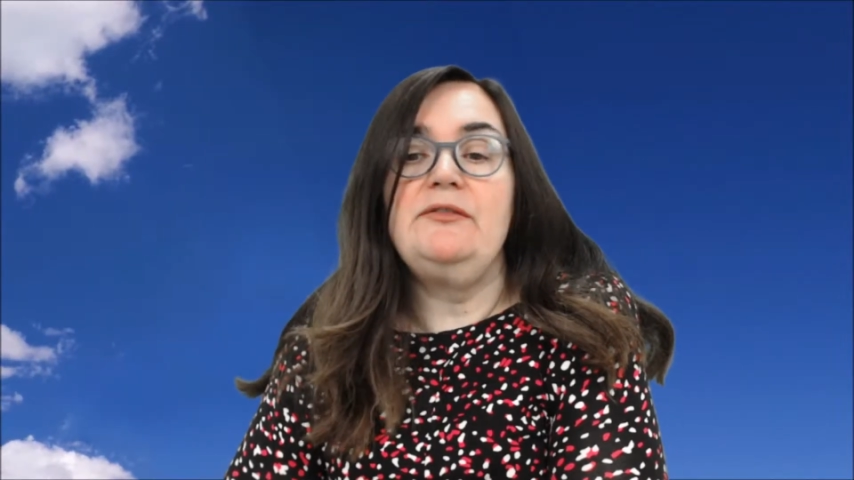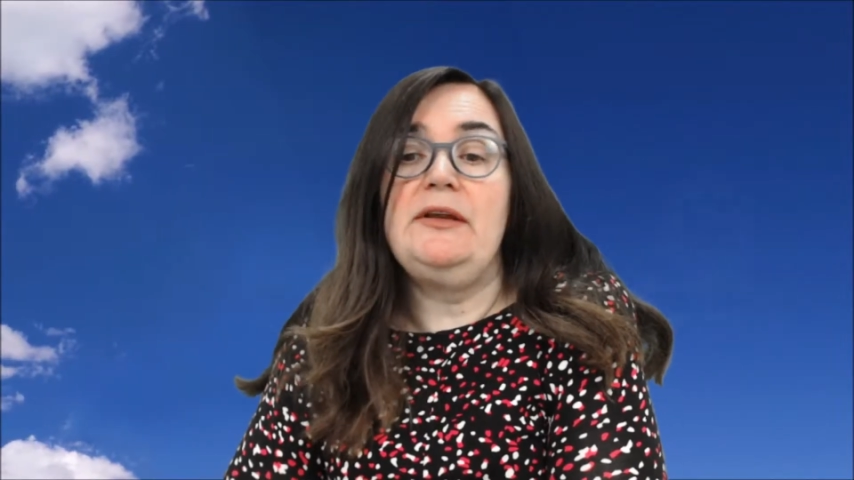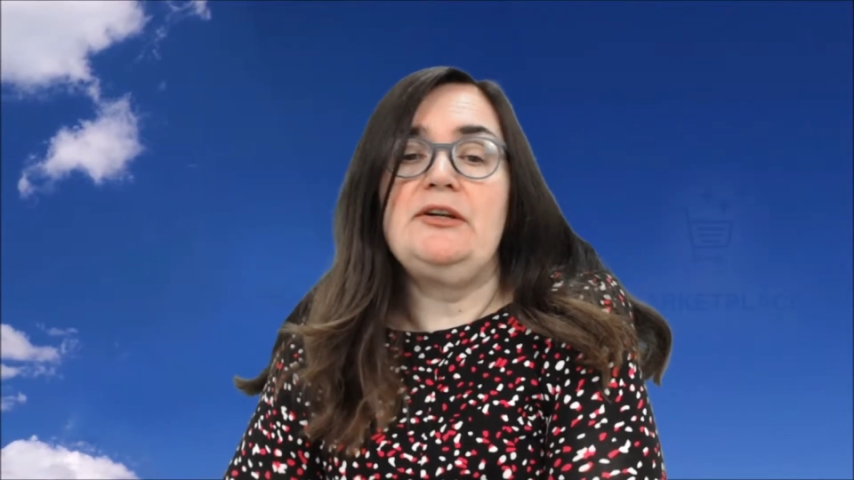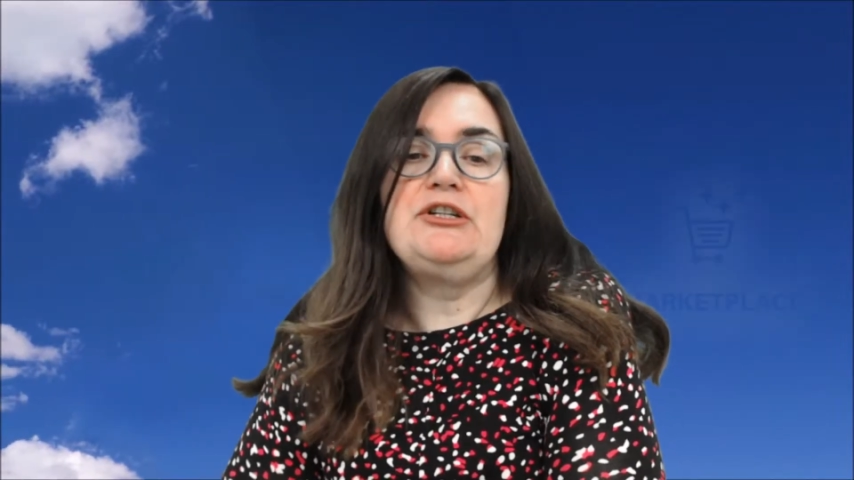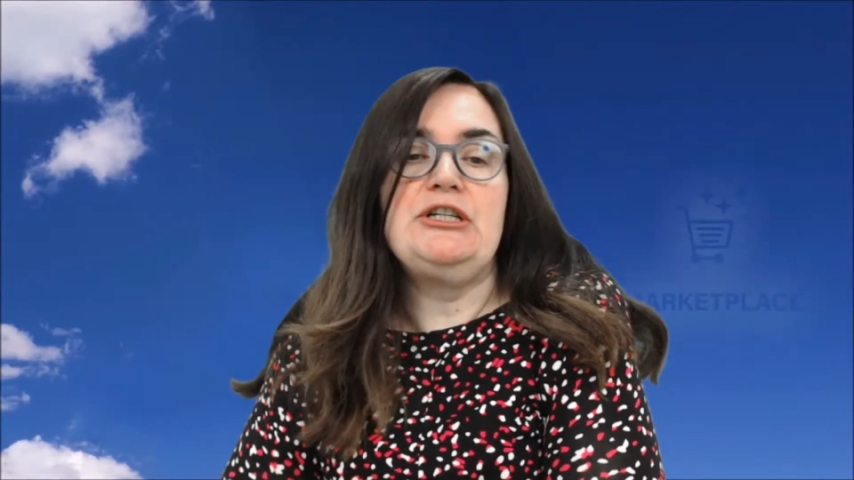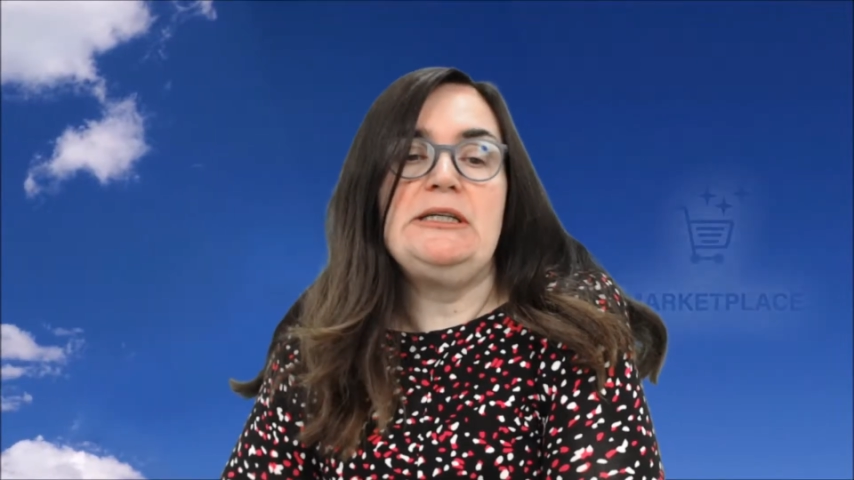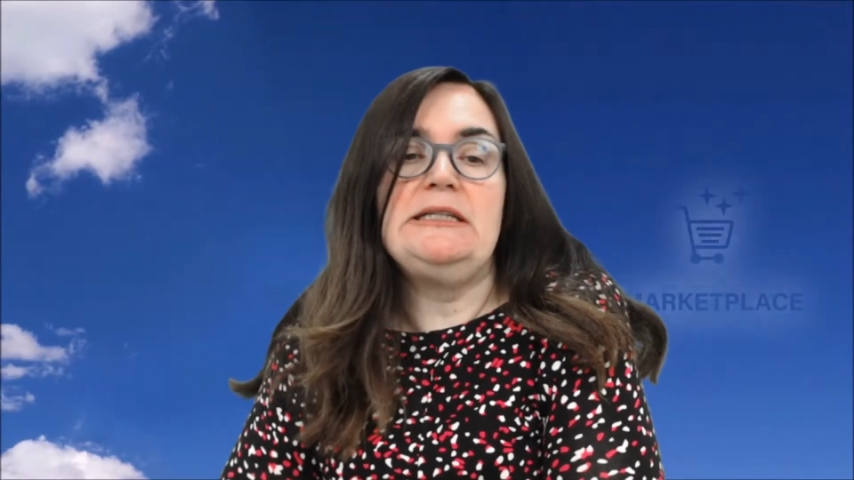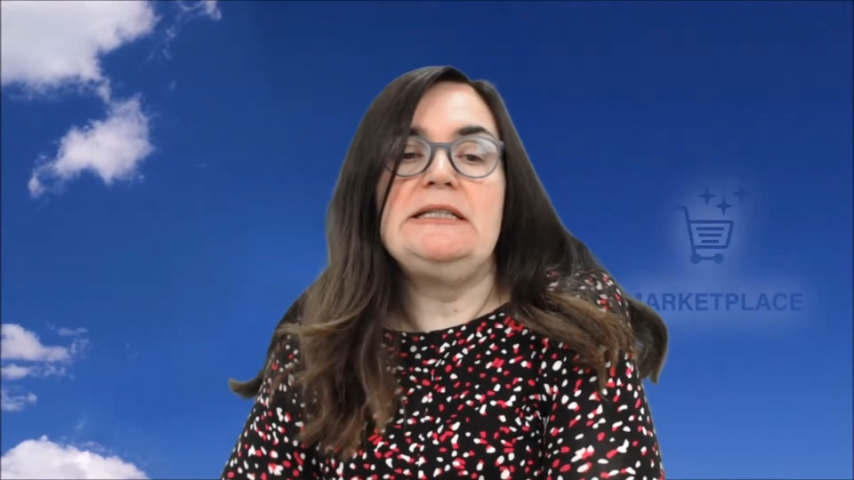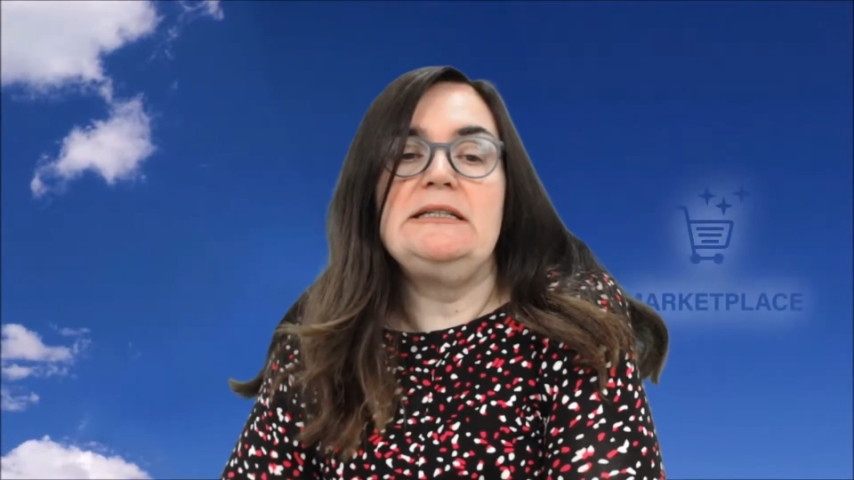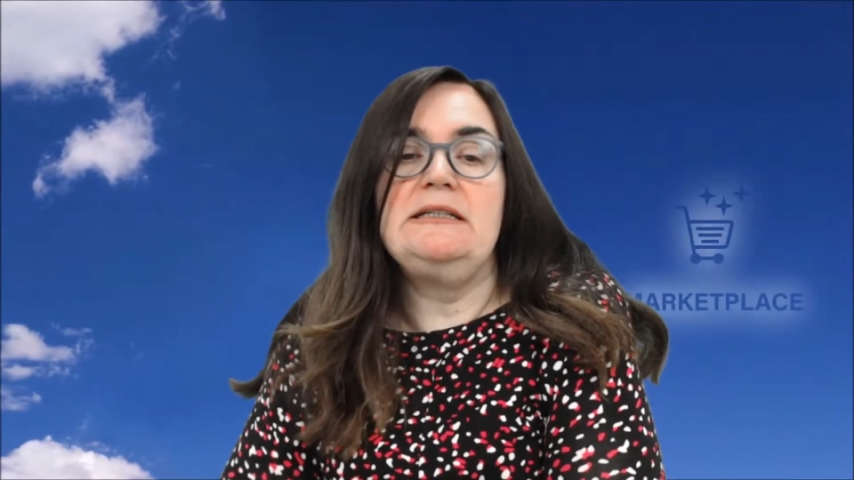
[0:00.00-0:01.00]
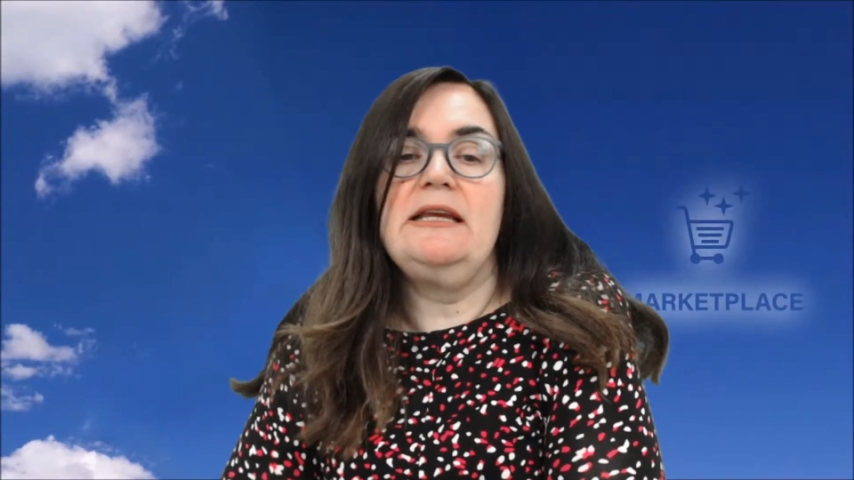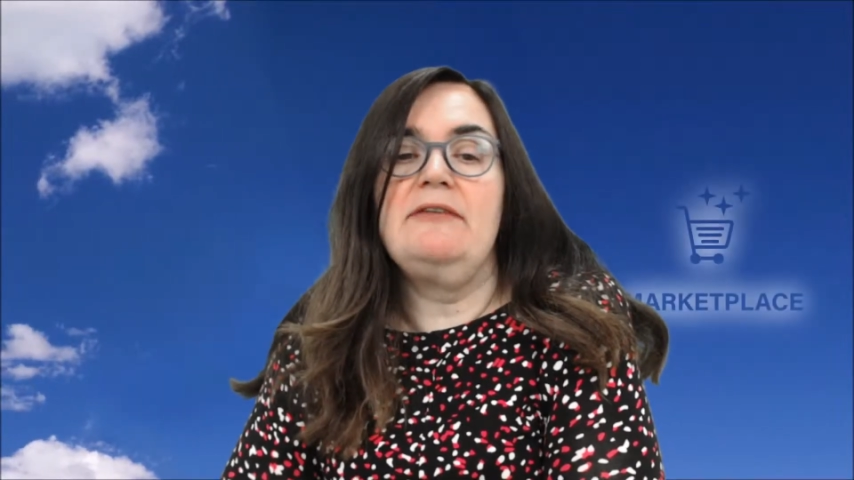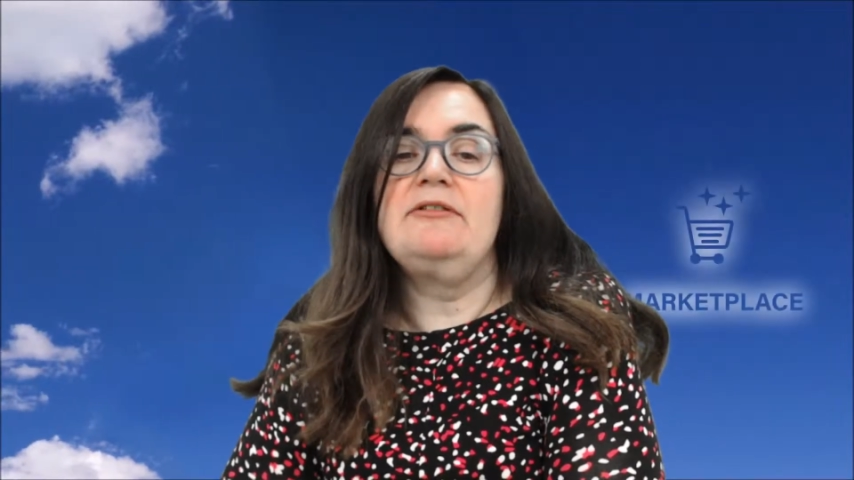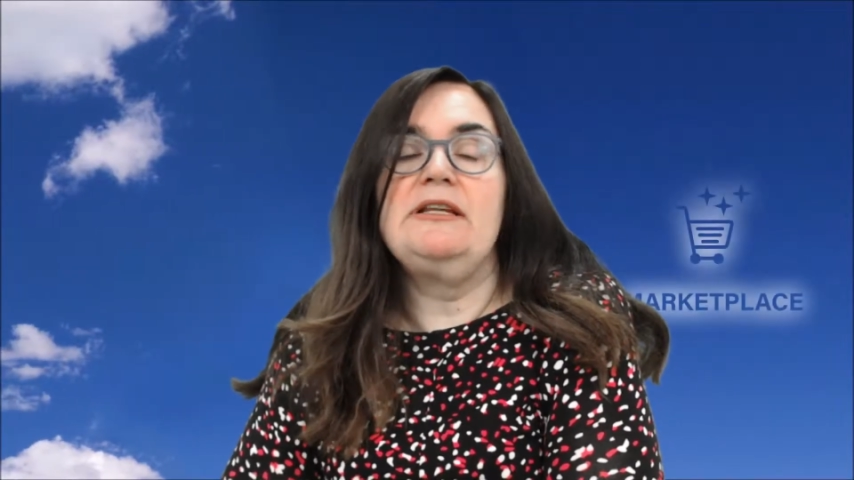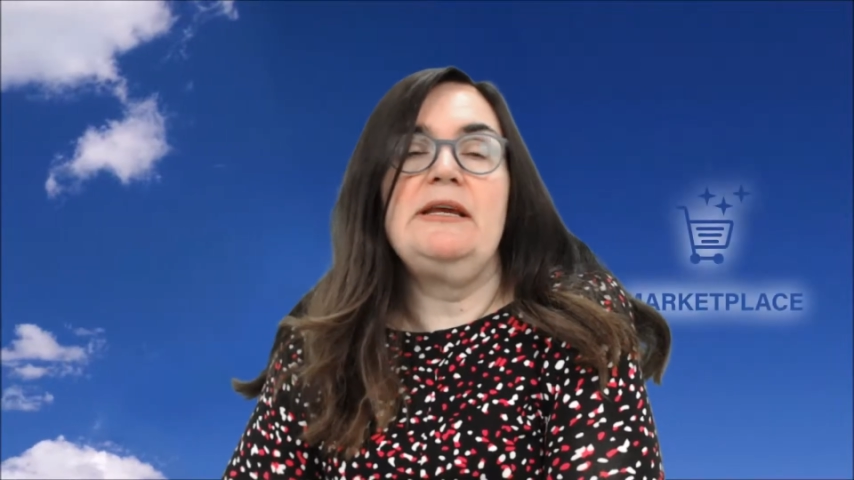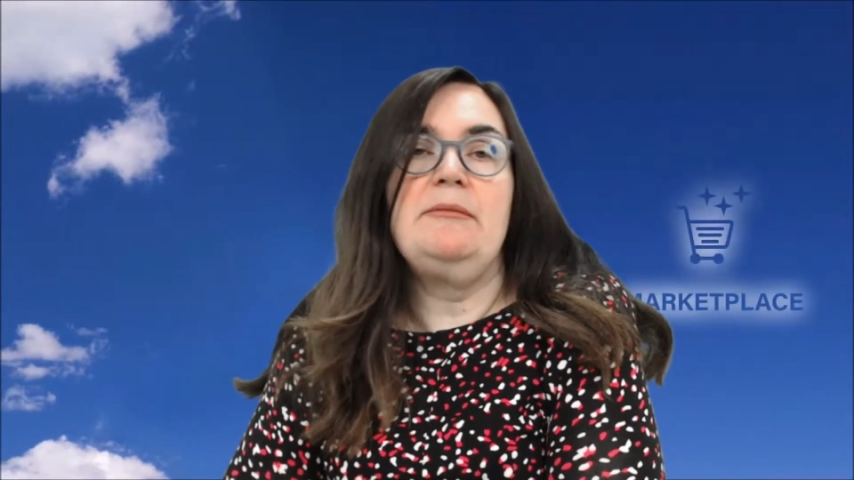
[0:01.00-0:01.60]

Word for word: of energy needed in the everyday